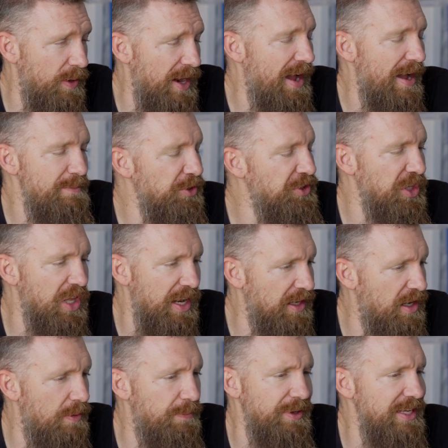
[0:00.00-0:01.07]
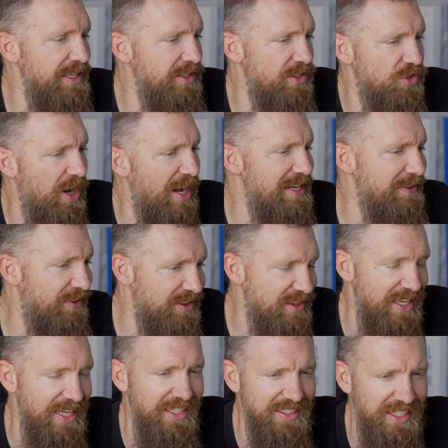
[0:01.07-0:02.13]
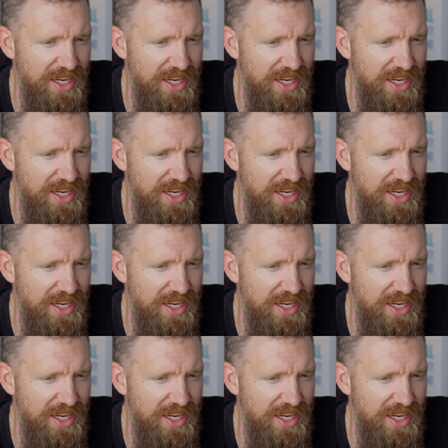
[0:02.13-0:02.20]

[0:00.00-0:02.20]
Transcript: When I built a lot of companies and tried different things,